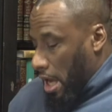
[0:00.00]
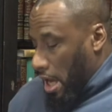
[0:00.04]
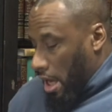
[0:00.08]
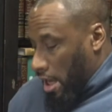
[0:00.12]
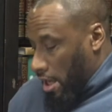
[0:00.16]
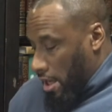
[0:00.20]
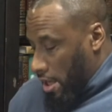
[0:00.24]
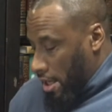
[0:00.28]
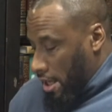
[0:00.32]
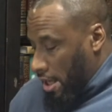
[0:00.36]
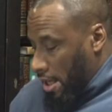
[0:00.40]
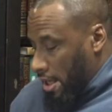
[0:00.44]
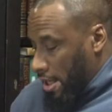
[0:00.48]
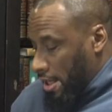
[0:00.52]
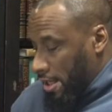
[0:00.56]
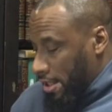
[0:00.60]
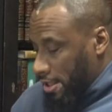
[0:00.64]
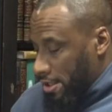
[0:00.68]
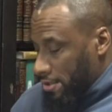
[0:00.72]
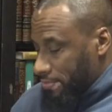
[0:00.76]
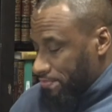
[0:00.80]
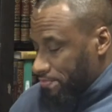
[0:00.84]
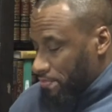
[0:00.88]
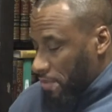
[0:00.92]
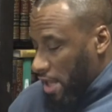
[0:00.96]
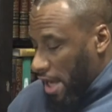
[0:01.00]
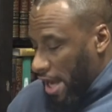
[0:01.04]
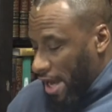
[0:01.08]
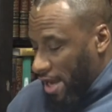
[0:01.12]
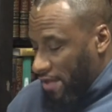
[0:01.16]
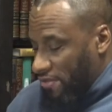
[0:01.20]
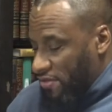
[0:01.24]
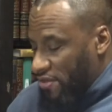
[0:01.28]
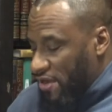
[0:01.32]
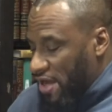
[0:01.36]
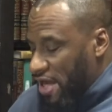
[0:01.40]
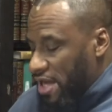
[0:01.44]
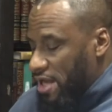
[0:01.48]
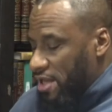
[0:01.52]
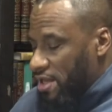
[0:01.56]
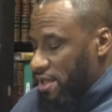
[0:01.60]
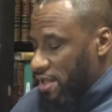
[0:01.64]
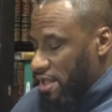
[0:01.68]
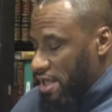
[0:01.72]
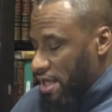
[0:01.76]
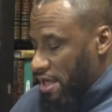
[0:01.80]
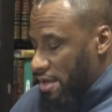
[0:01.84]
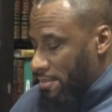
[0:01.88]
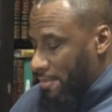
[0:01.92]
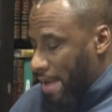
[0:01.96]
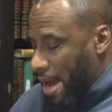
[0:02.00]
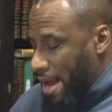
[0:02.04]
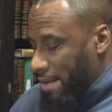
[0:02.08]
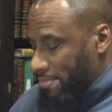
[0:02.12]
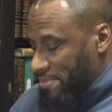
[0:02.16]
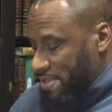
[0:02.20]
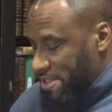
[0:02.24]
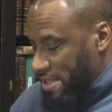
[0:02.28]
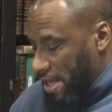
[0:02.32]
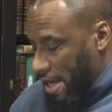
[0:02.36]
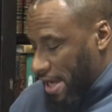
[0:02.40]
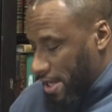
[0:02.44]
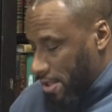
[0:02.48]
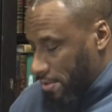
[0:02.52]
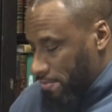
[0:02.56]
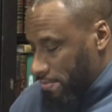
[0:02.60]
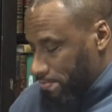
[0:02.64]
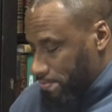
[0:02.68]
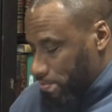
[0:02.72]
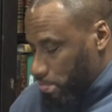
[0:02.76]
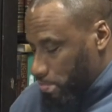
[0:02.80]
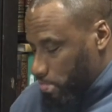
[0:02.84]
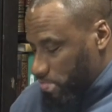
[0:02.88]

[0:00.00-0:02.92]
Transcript: And then the Imam said,